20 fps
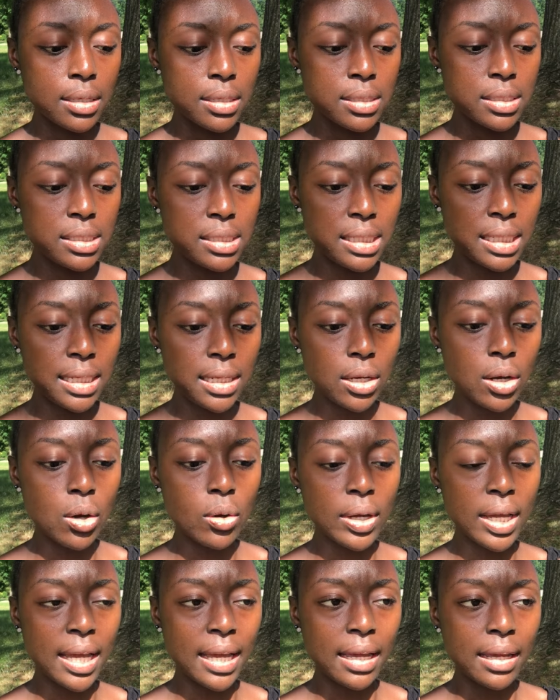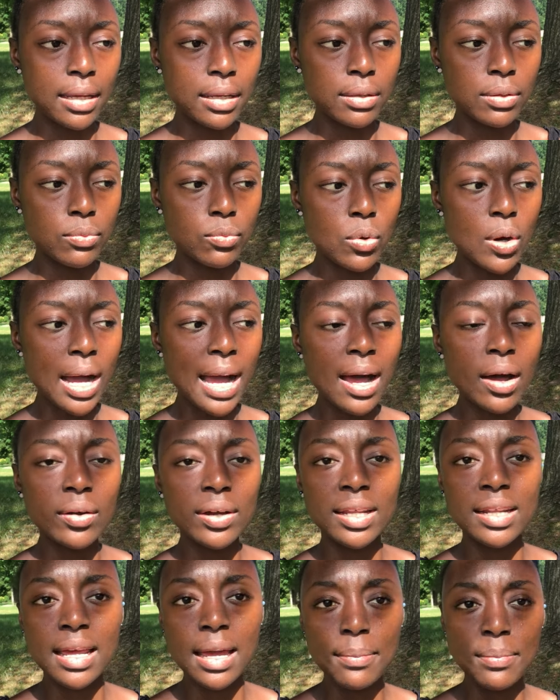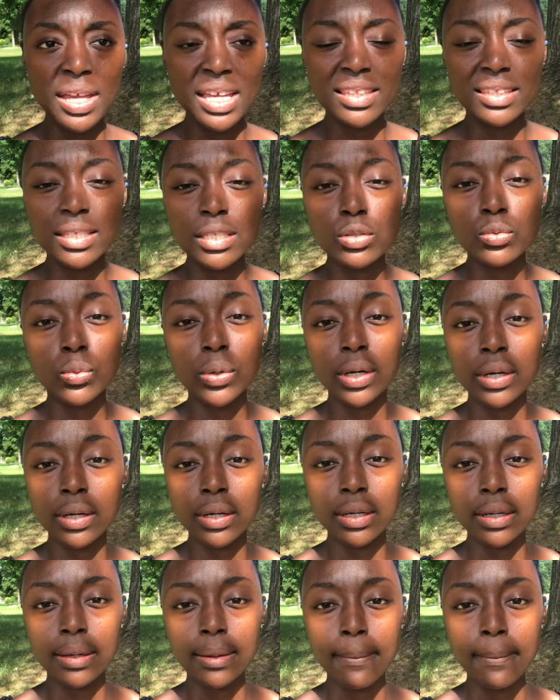see, okay, well, how can I make this work?